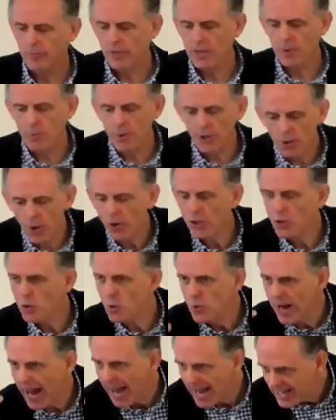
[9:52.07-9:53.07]
They were not
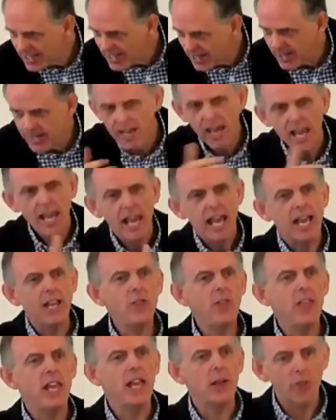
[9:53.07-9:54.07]
united
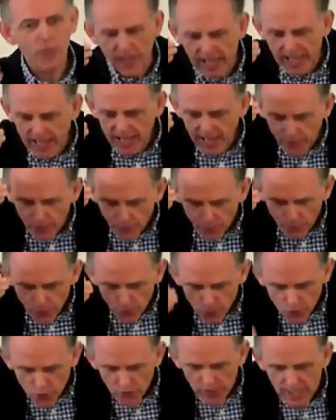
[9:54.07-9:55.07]
in their thinking on
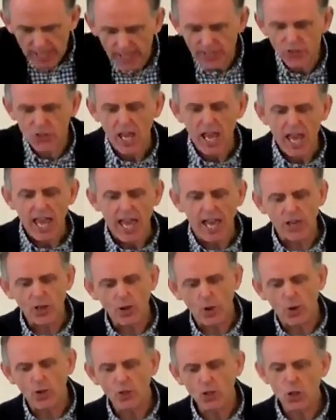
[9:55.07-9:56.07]
those things, and
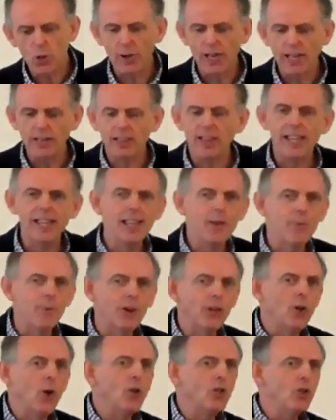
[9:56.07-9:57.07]
consequently, they
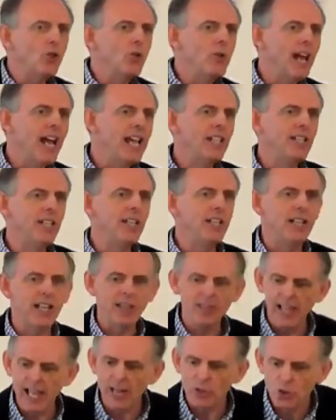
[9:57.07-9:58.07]
were not united
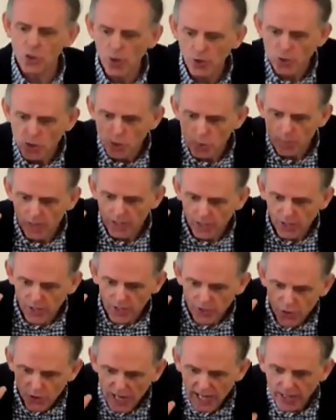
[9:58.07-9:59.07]
in their judgment
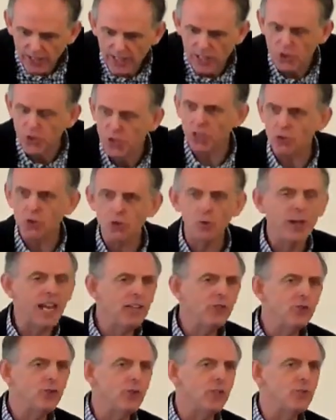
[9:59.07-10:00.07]
concerning
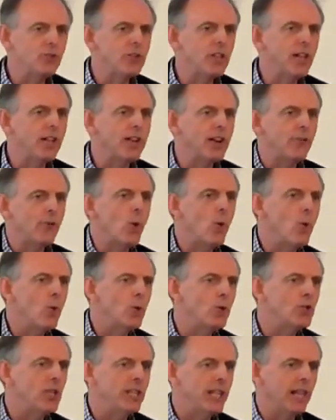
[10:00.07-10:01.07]
situations that
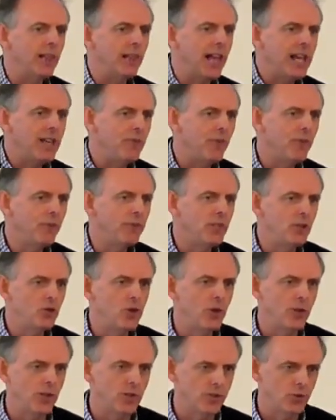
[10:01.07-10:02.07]
arose in the life of the
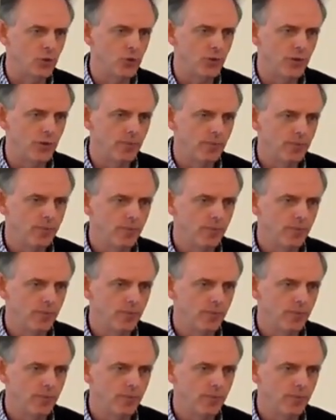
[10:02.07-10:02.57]
church.